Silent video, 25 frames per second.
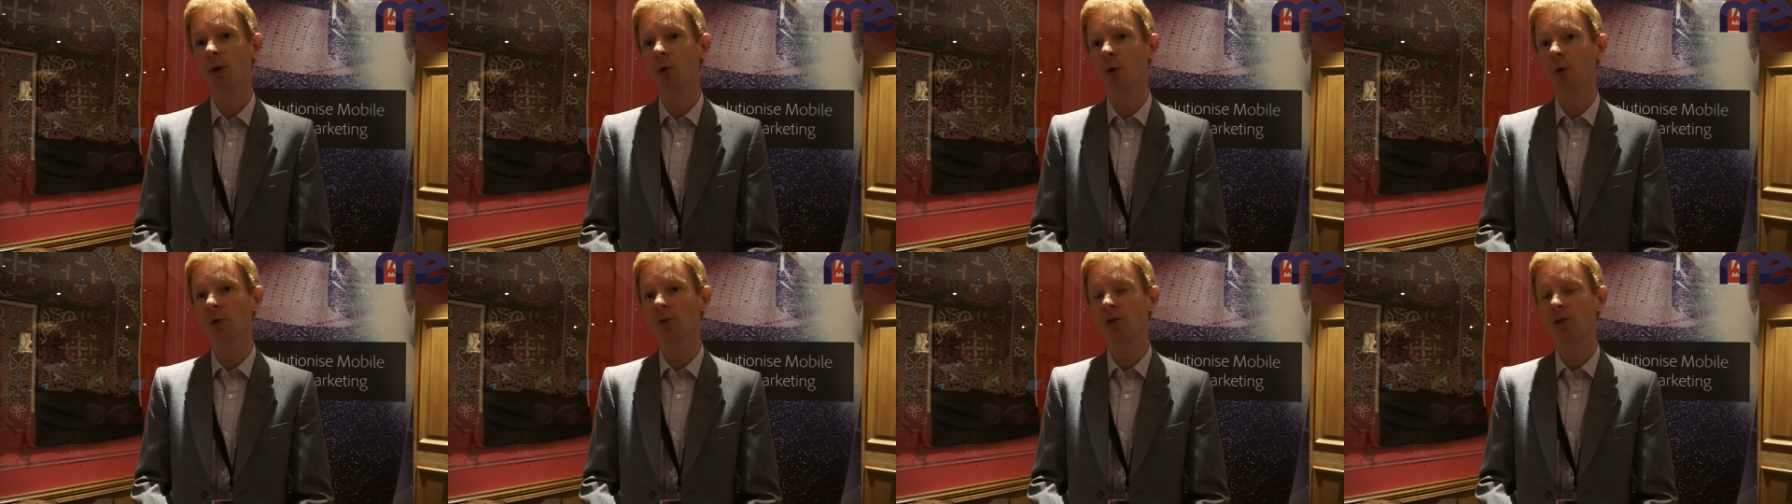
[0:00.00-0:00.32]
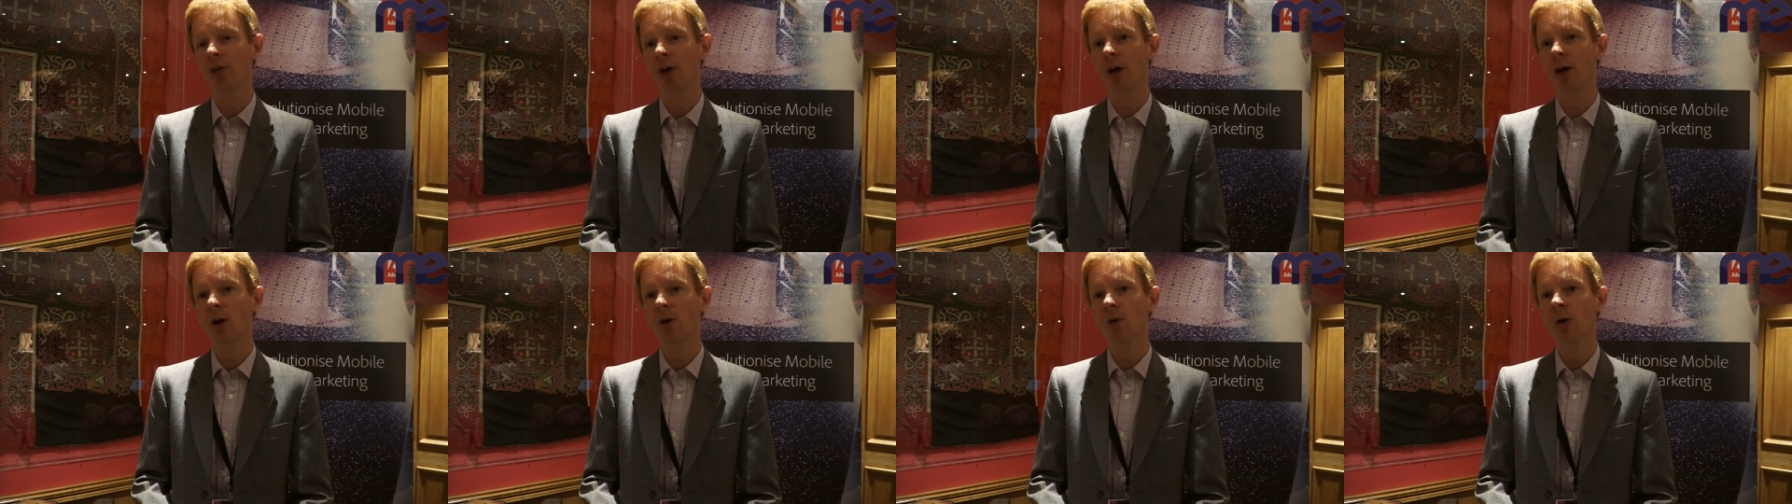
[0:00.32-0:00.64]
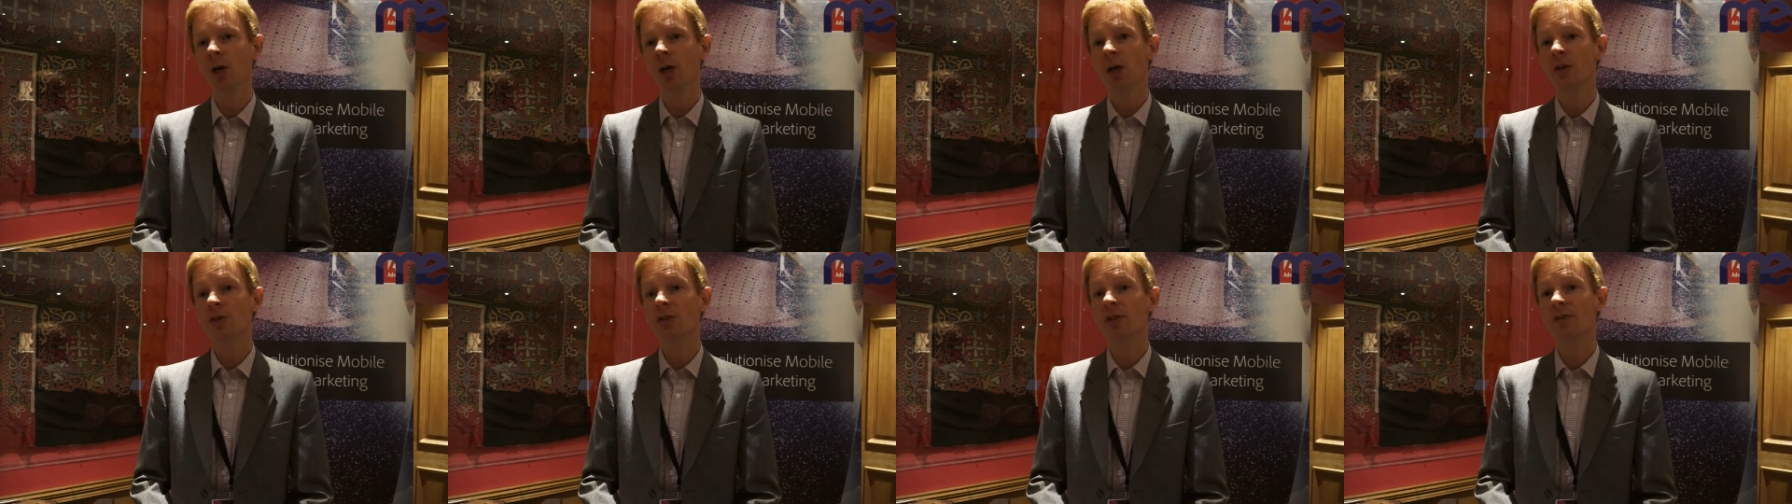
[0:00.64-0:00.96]
also
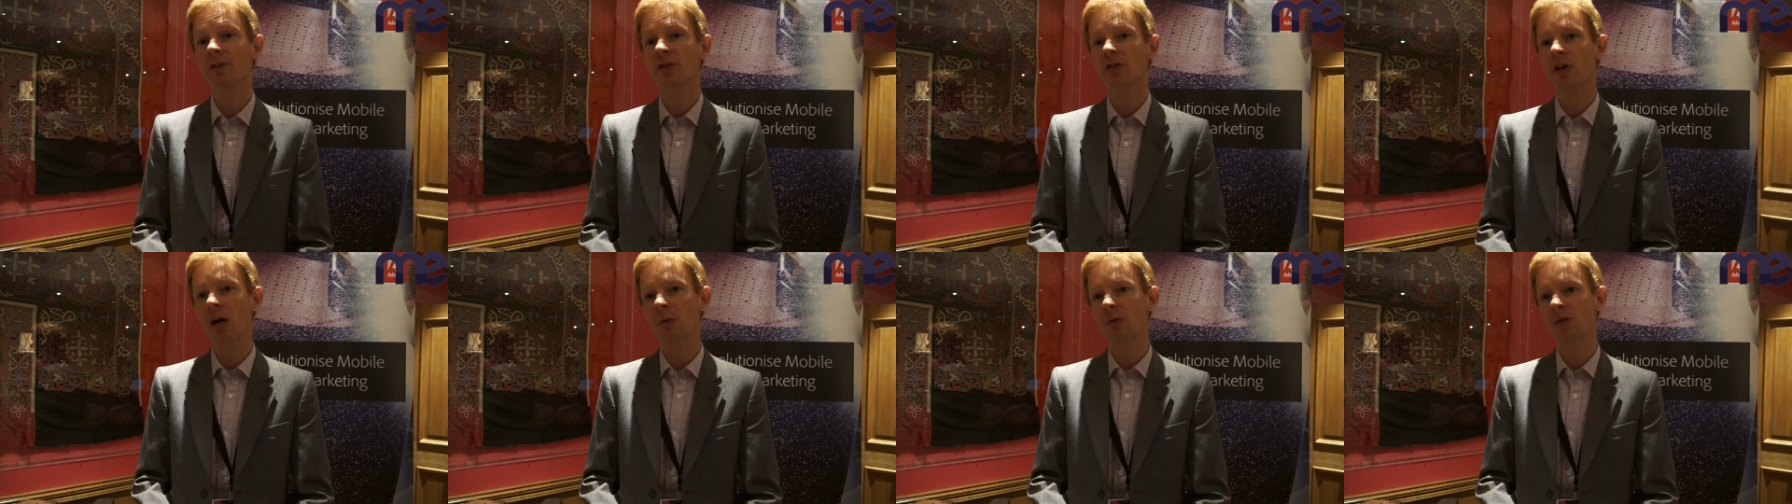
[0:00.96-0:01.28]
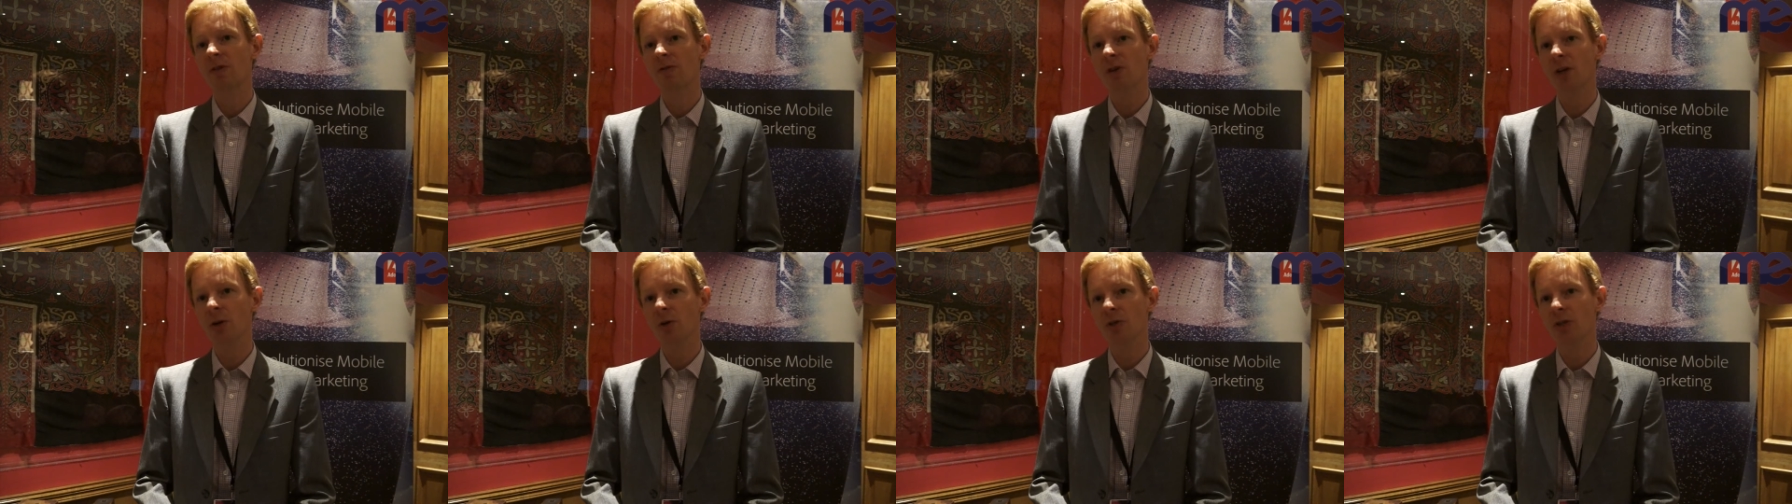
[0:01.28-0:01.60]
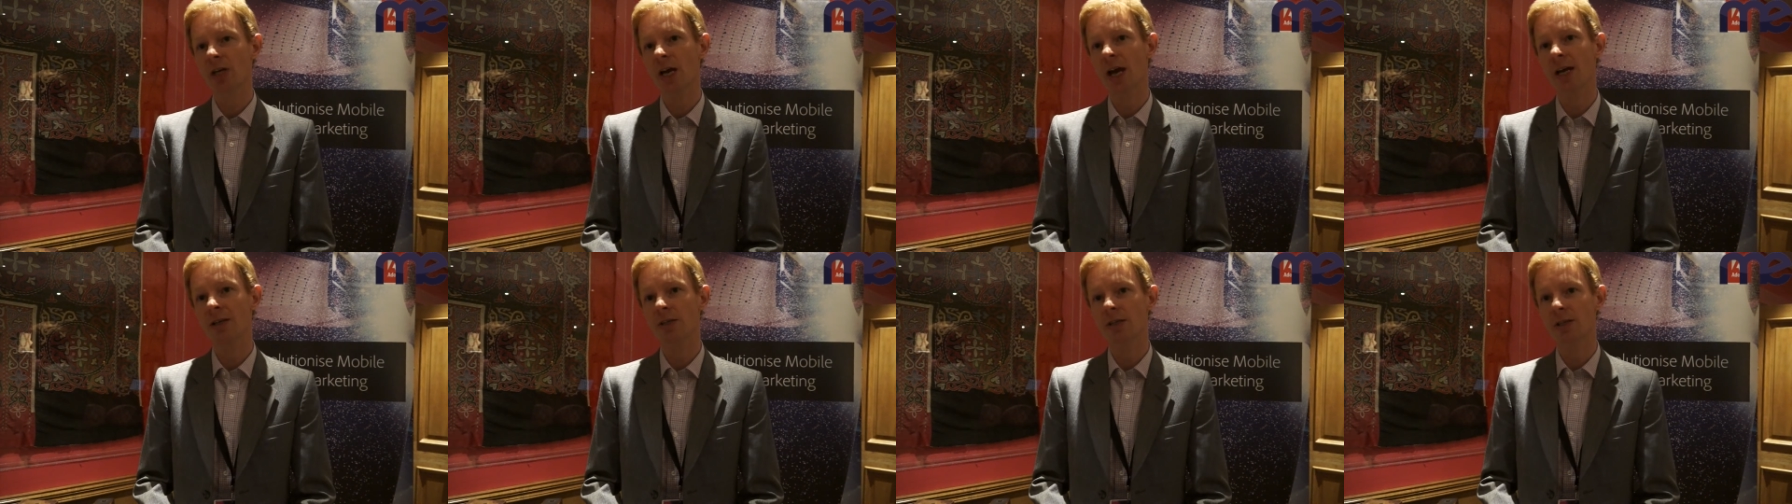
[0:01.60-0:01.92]
different types of use
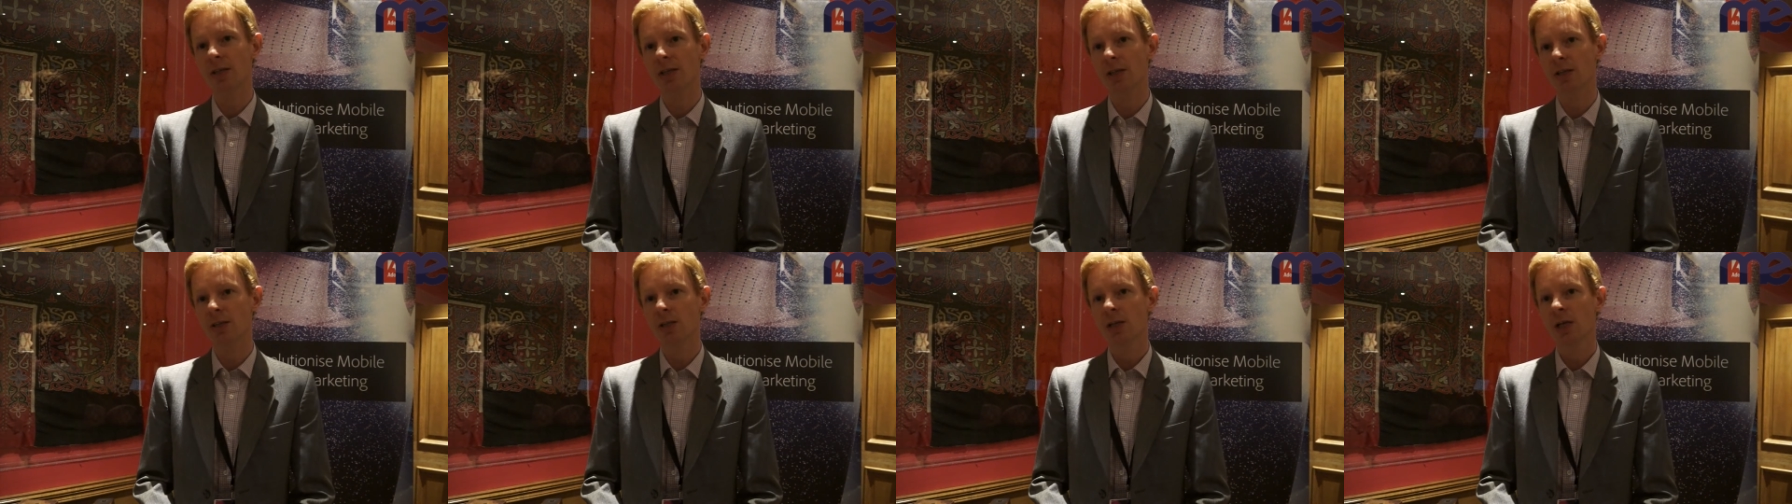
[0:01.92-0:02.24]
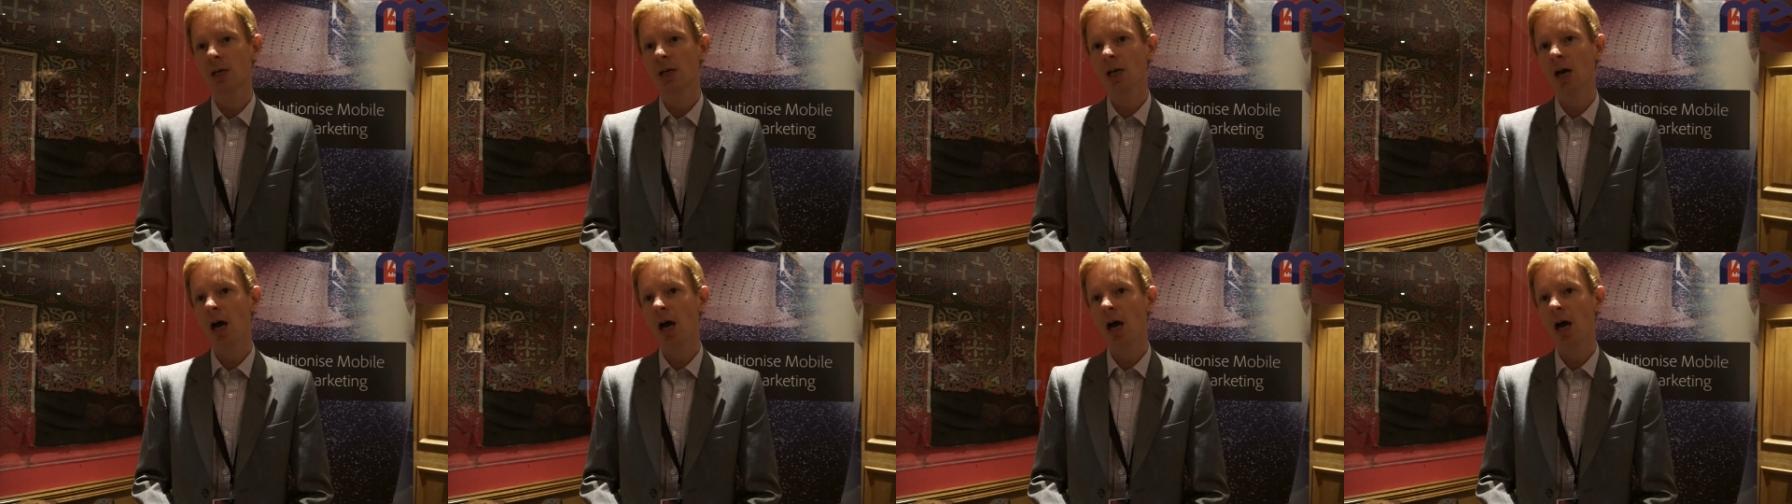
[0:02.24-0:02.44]
cases.